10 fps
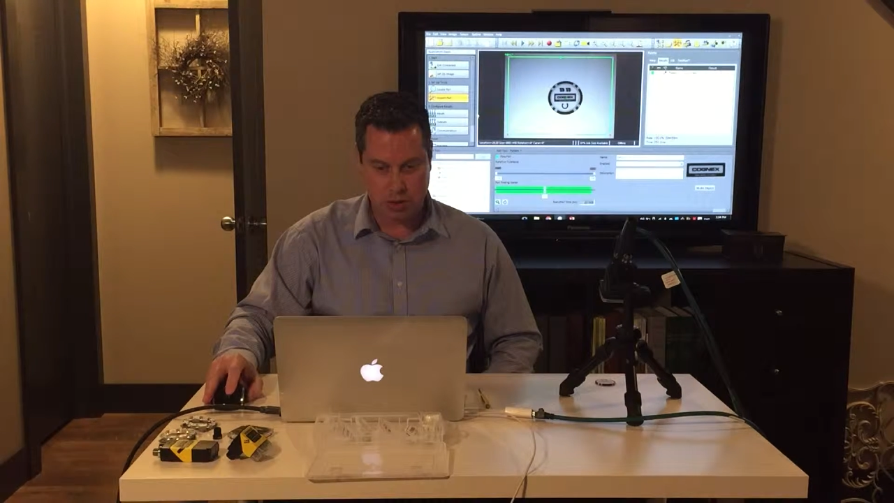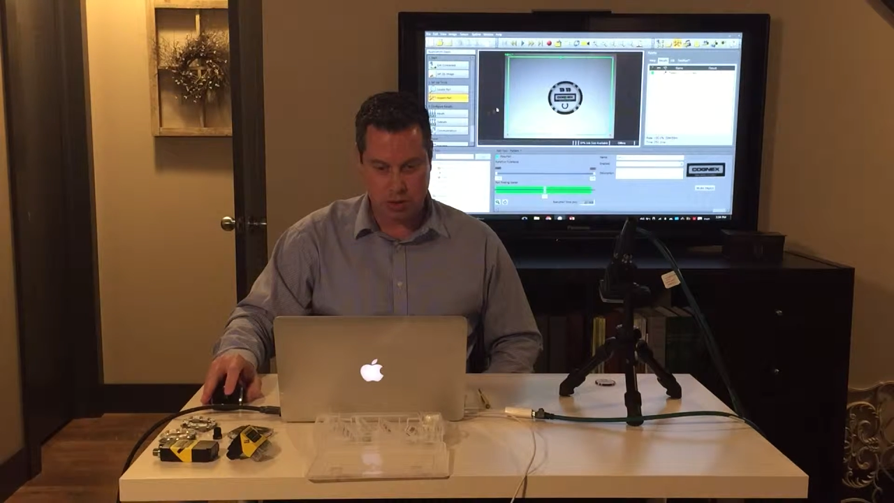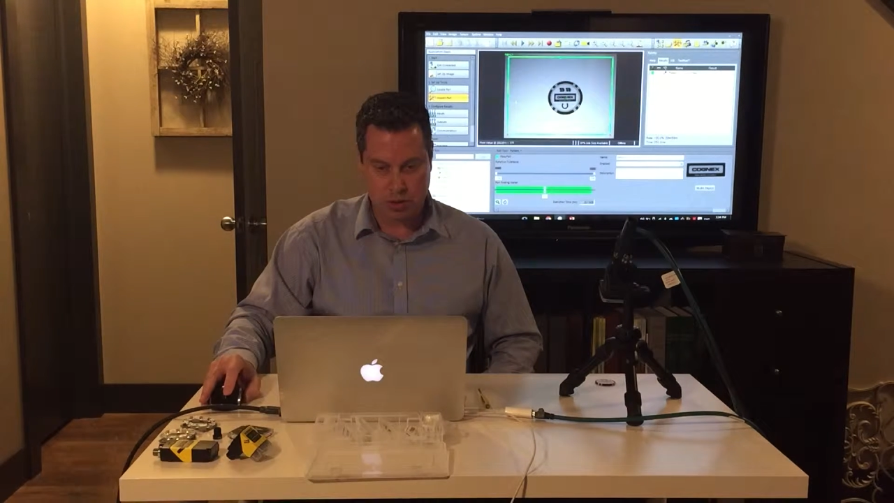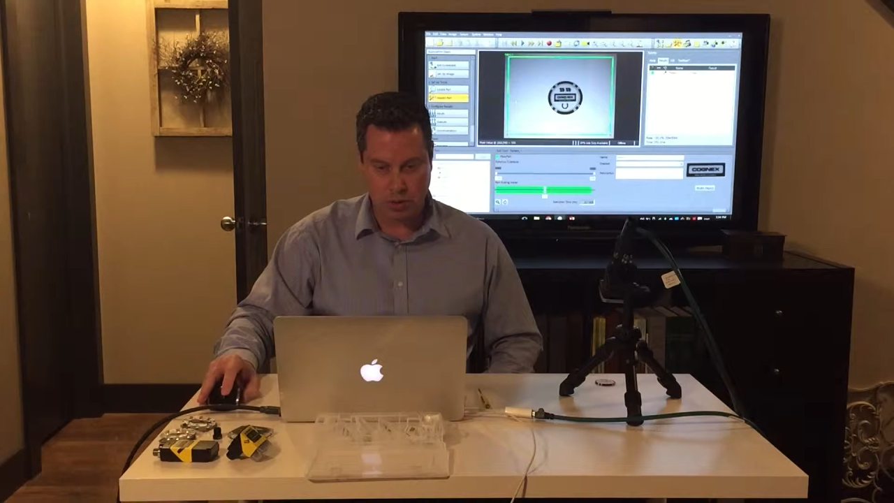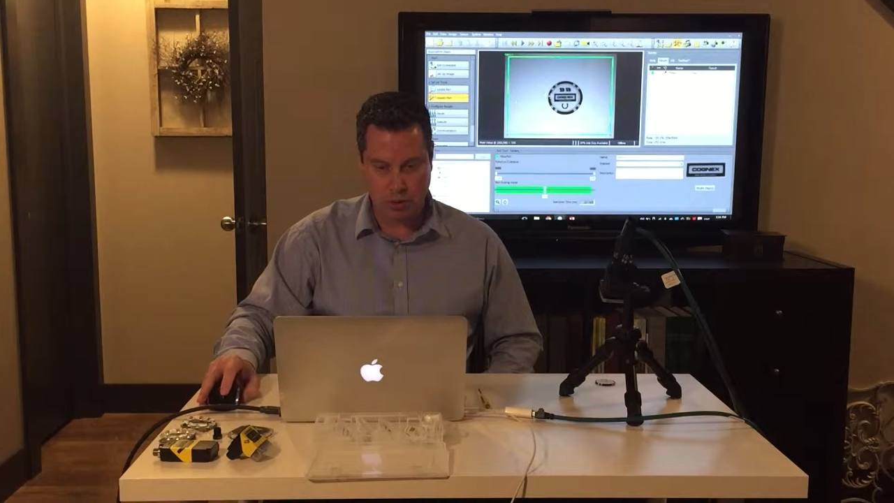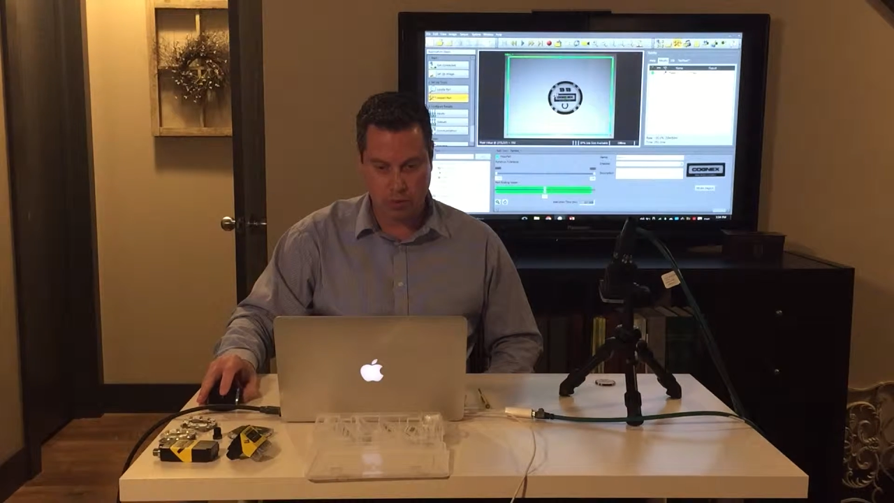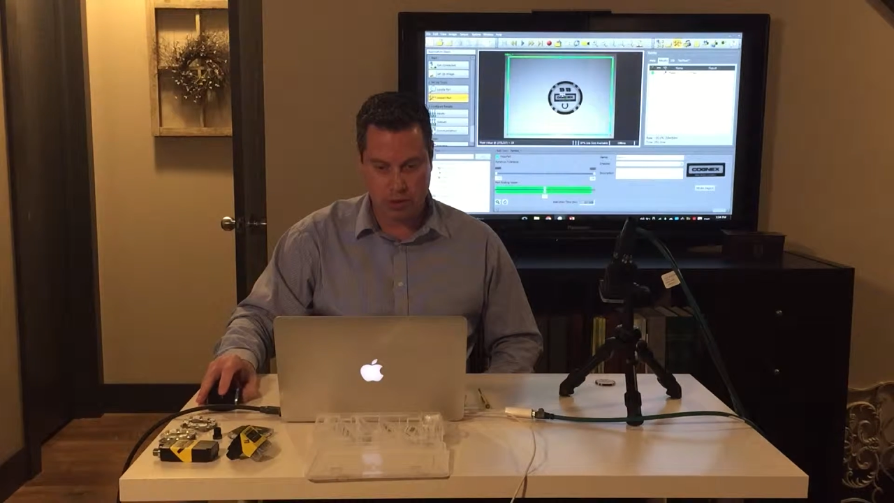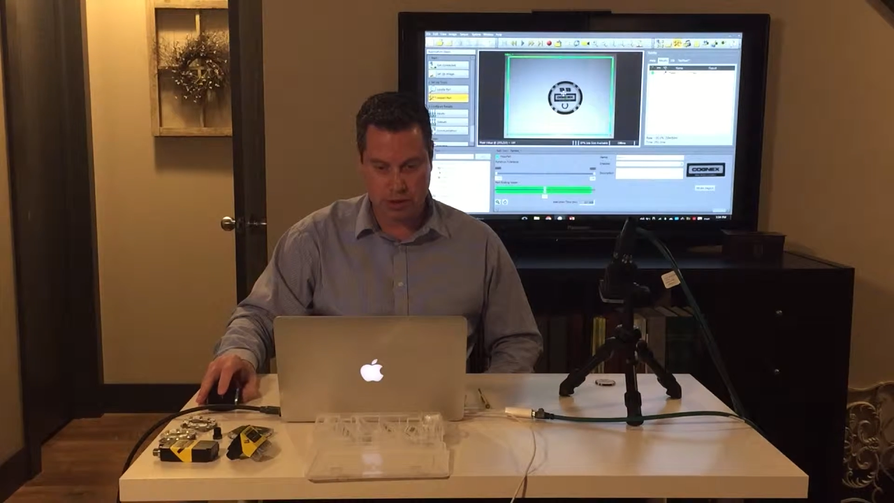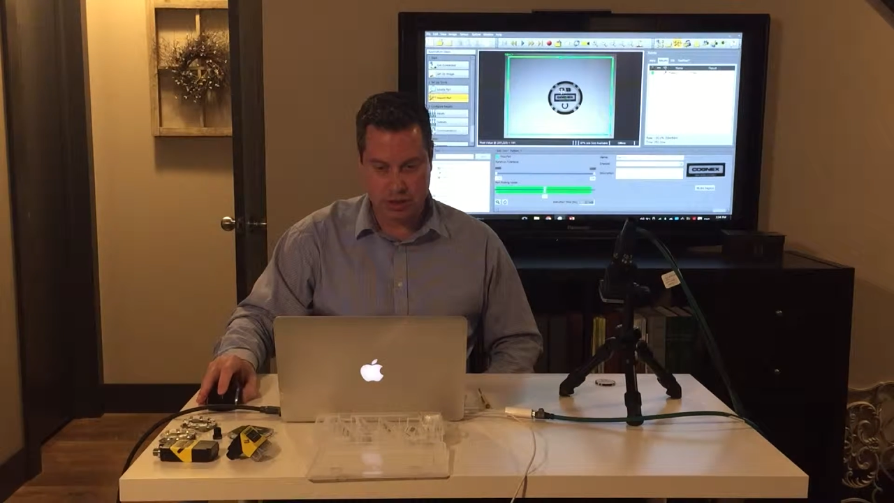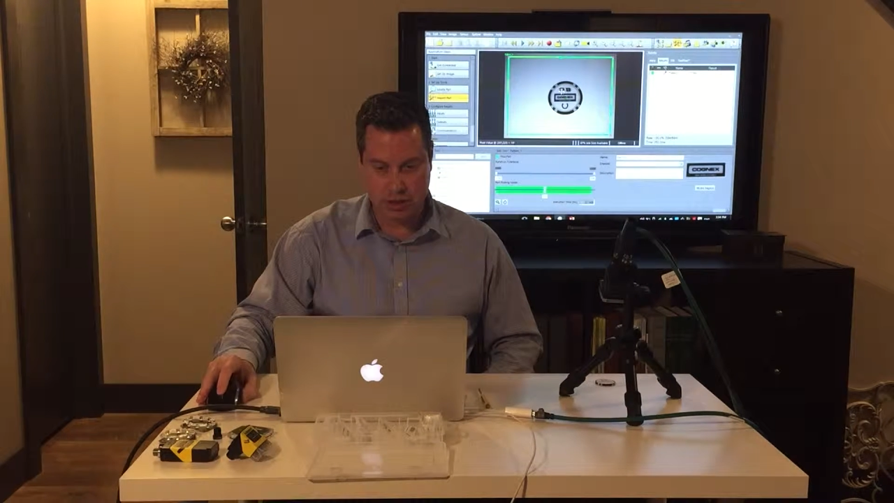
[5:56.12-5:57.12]
So
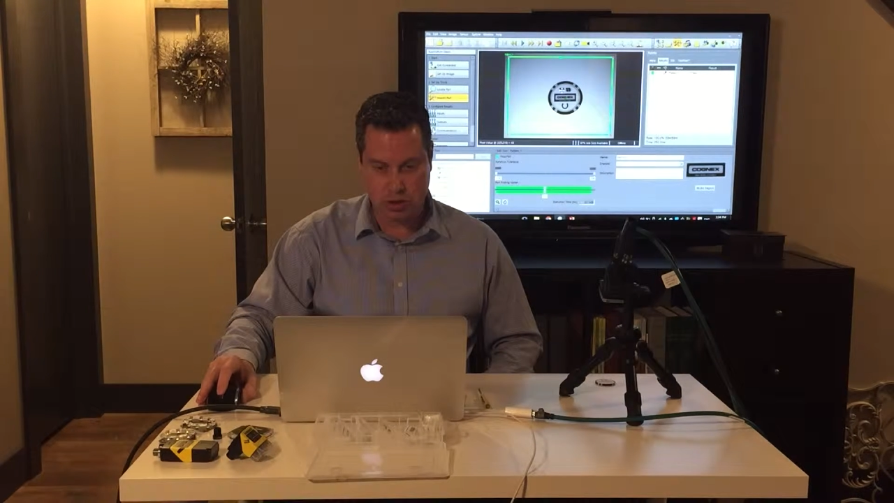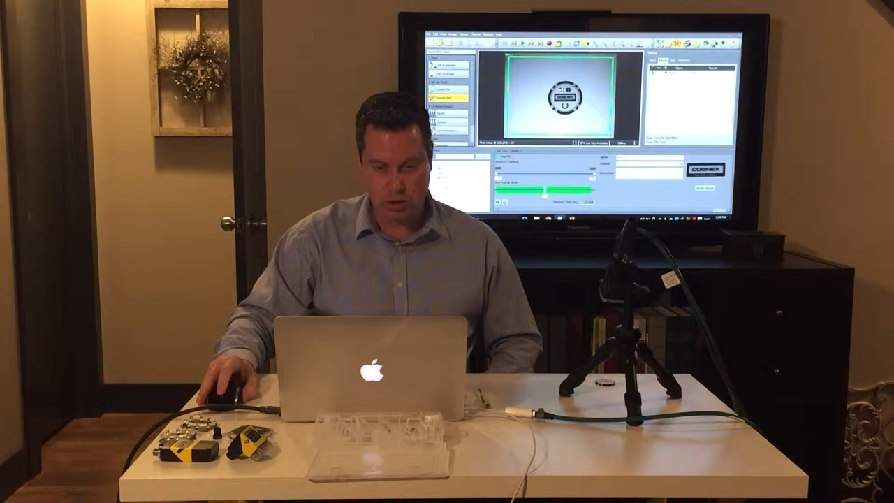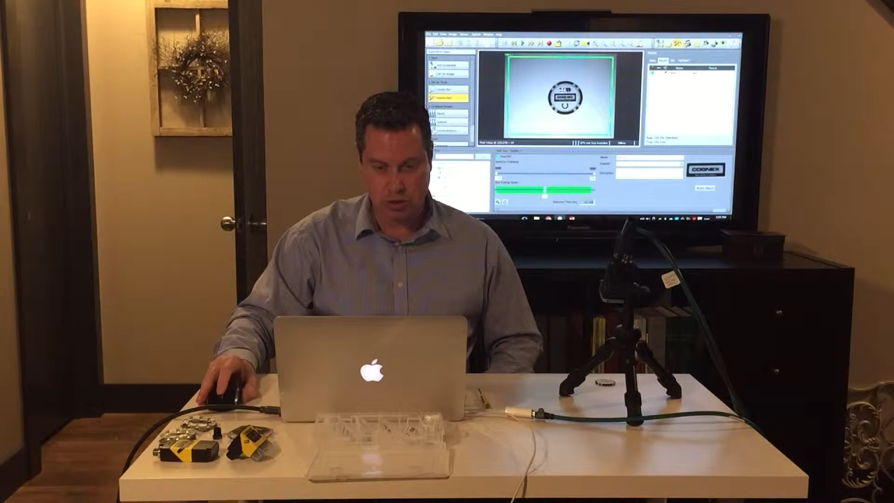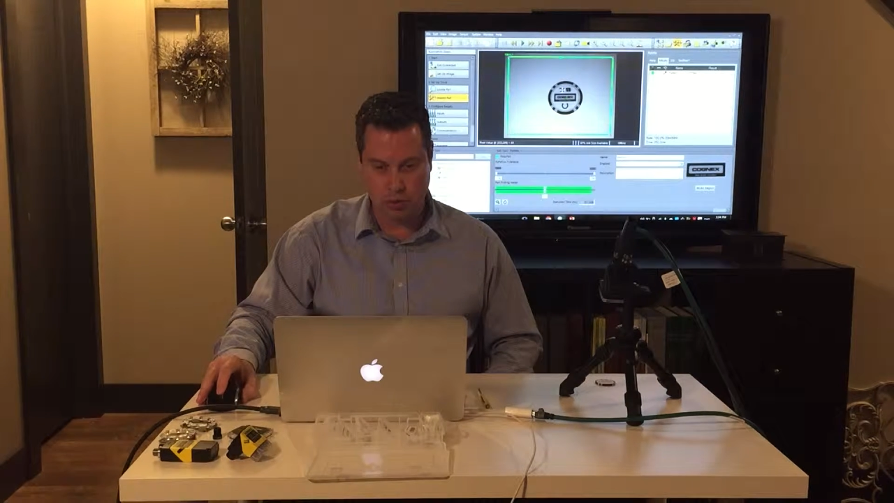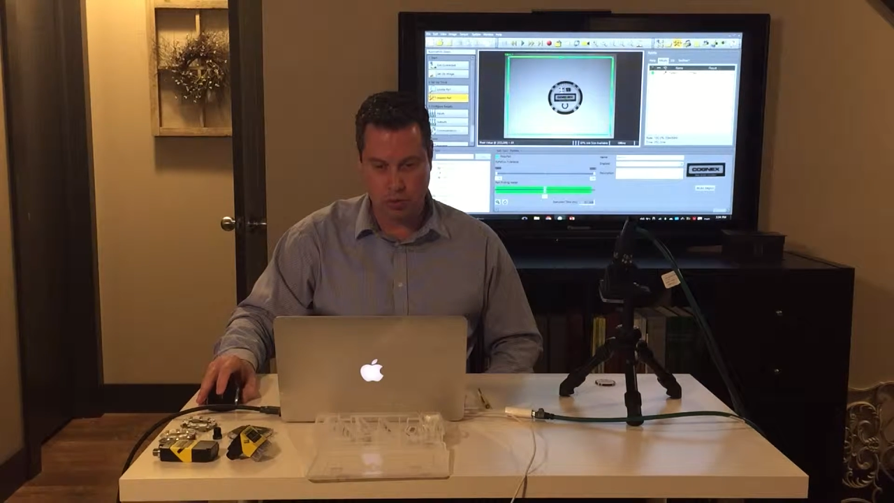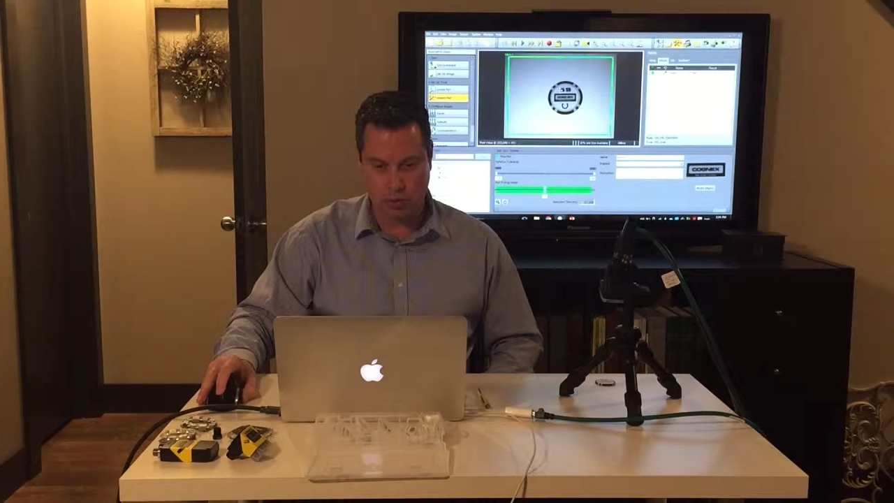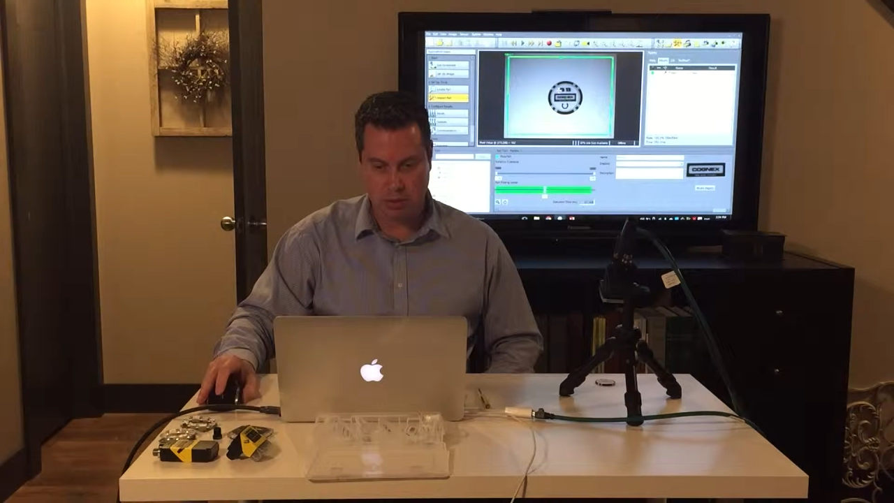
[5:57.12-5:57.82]
we see 2